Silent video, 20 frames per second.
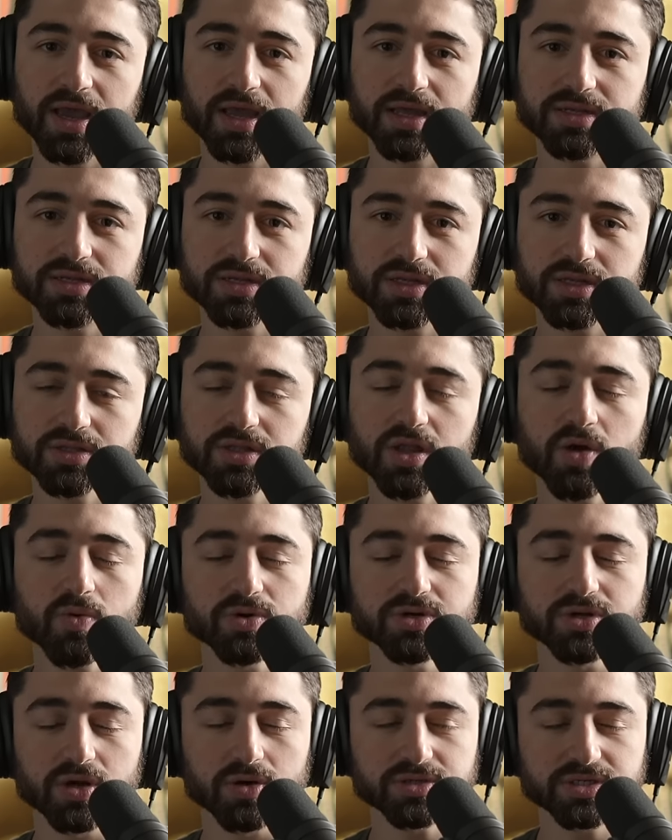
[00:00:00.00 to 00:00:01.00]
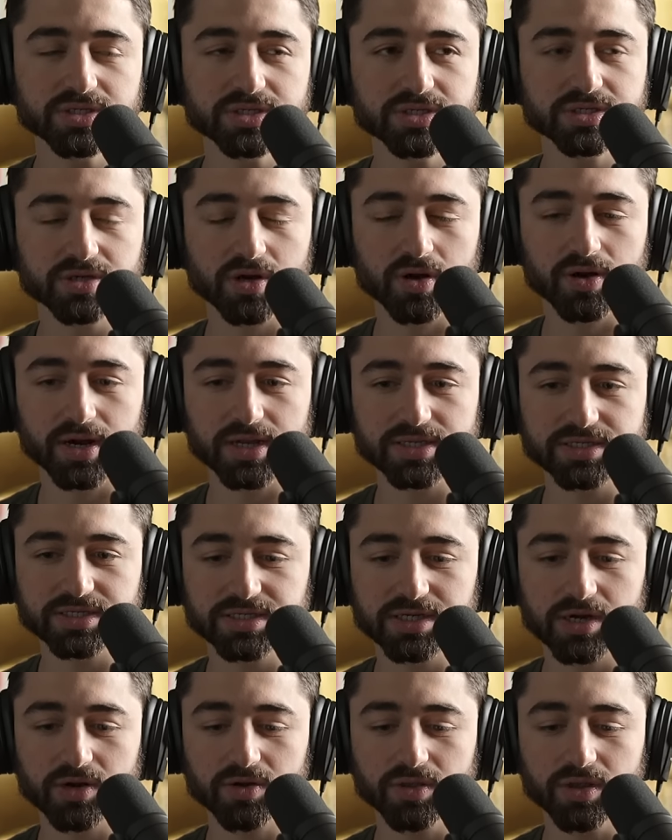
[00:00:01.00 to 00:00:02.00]
and lower doses aren't
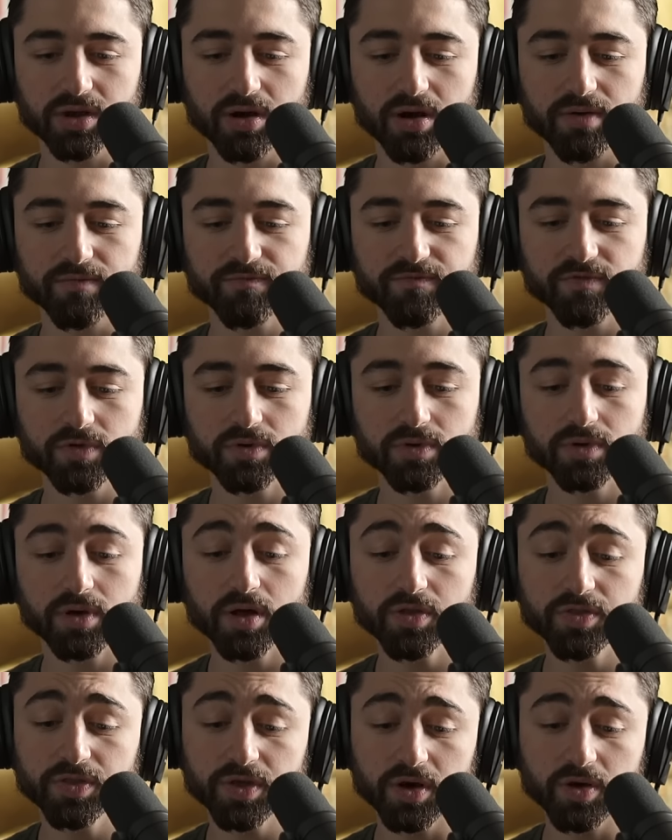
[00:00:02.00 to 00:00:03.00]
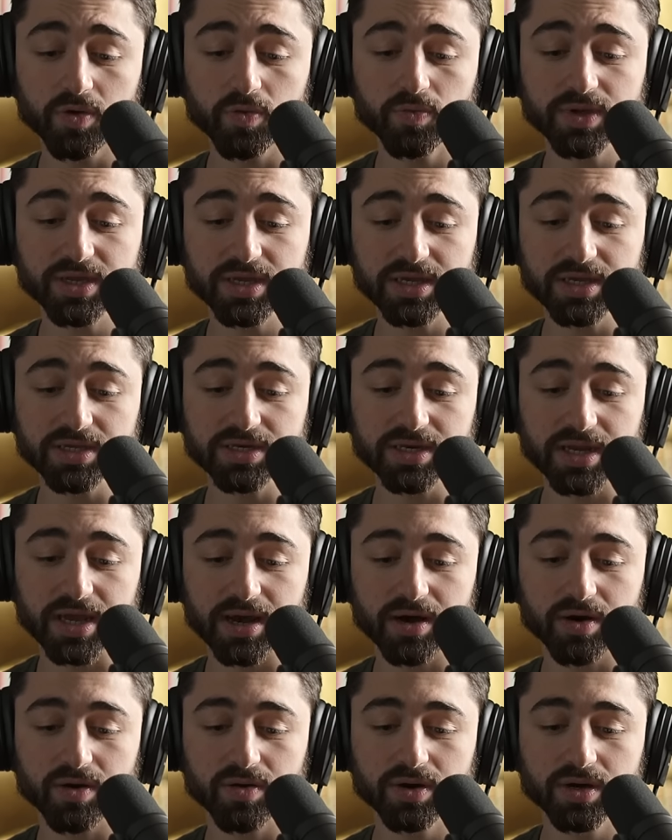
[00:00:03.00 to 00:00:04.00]
necessarily harmful. Although we eat
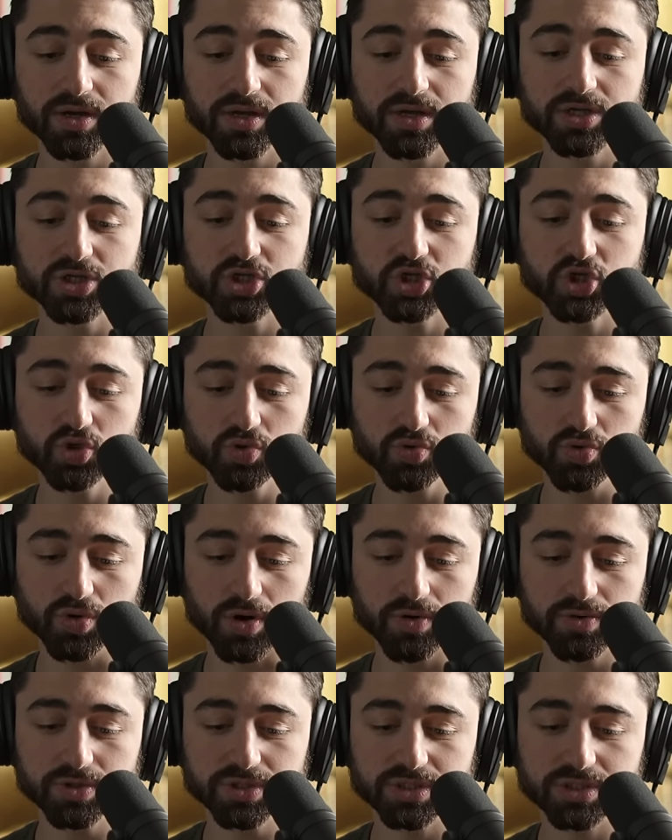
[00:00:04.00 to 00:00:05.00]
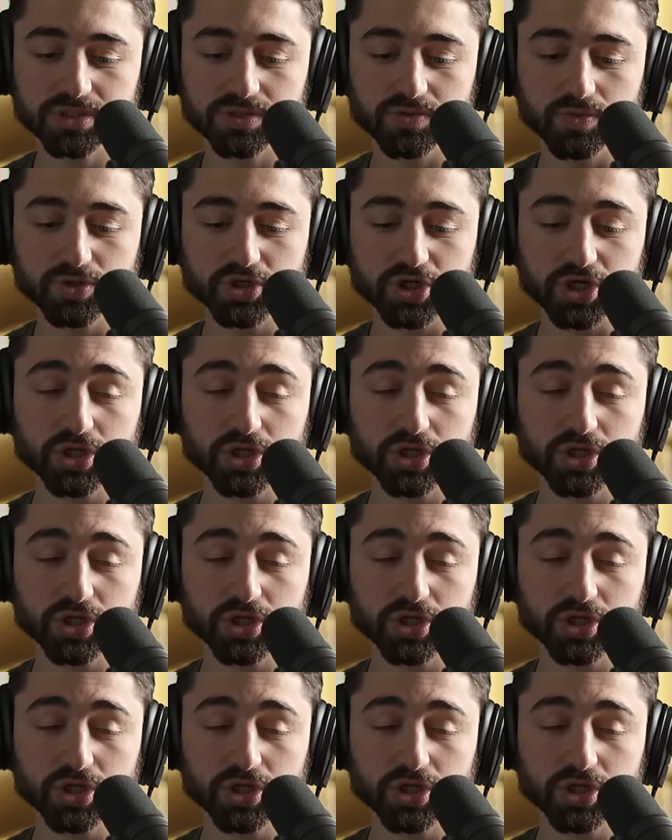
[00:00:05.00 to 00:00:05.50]
now sucrose, which